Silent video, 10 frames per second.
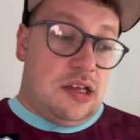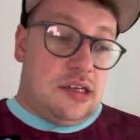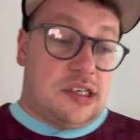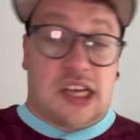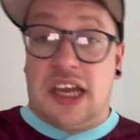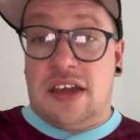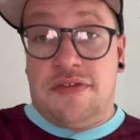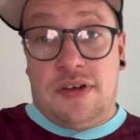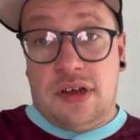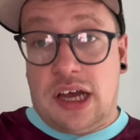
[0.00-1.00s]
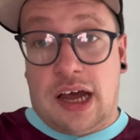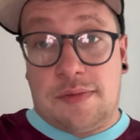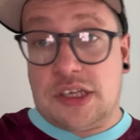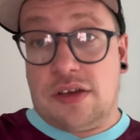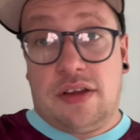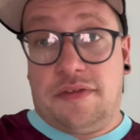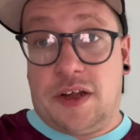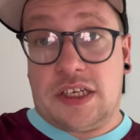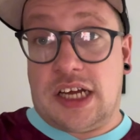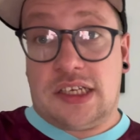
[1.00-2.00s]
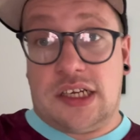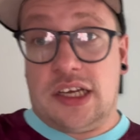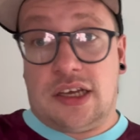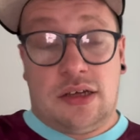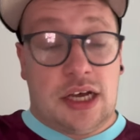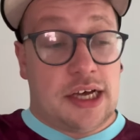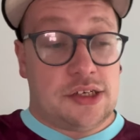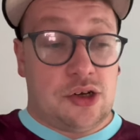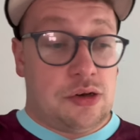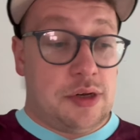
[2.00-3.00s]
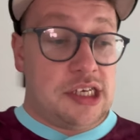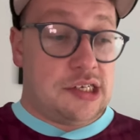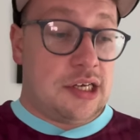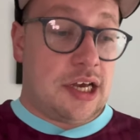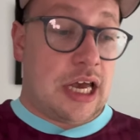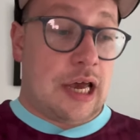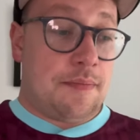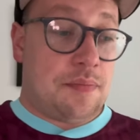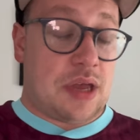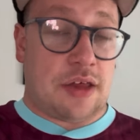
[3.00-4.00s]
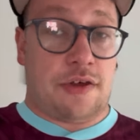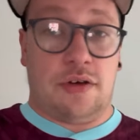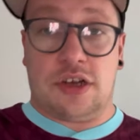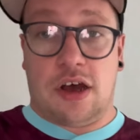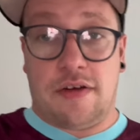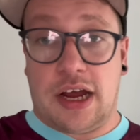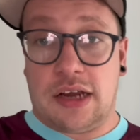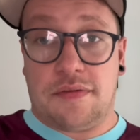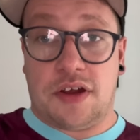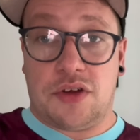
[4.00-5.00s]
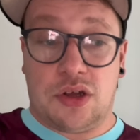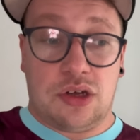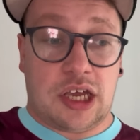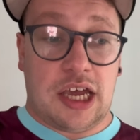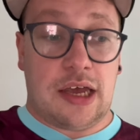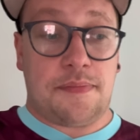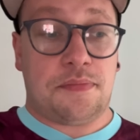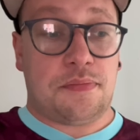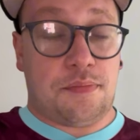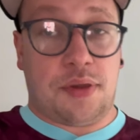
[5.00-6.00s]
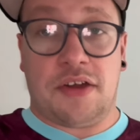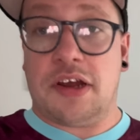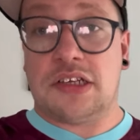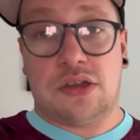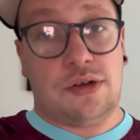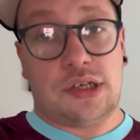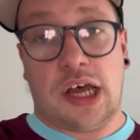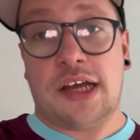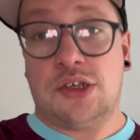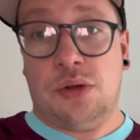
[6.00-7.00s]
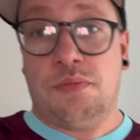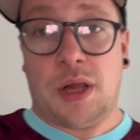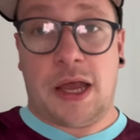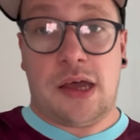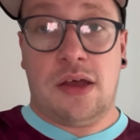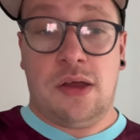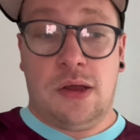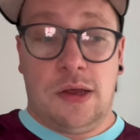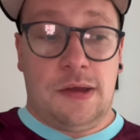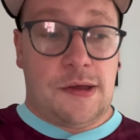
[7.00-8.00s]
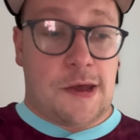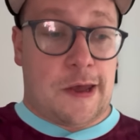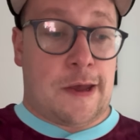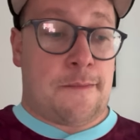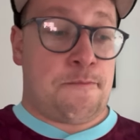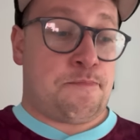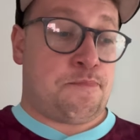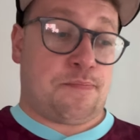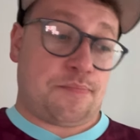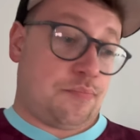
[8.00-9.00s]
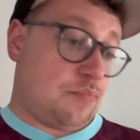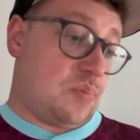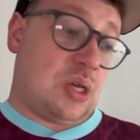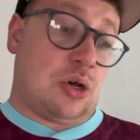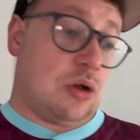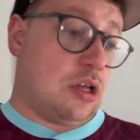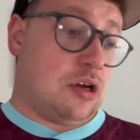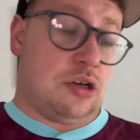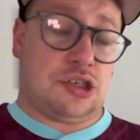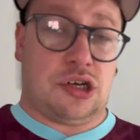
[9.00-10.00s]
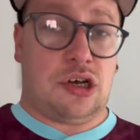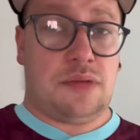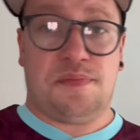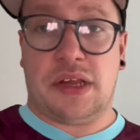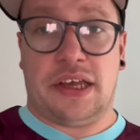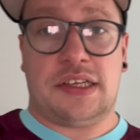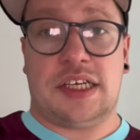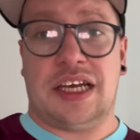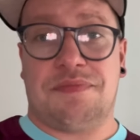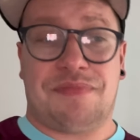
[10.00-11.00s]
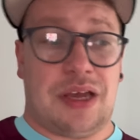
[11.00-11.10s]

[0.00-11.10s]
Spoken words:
Steve, absolutely fantastic, as always. I thought Dara had a very good game. Perez looks like some player. Coley Oshaw, like I say,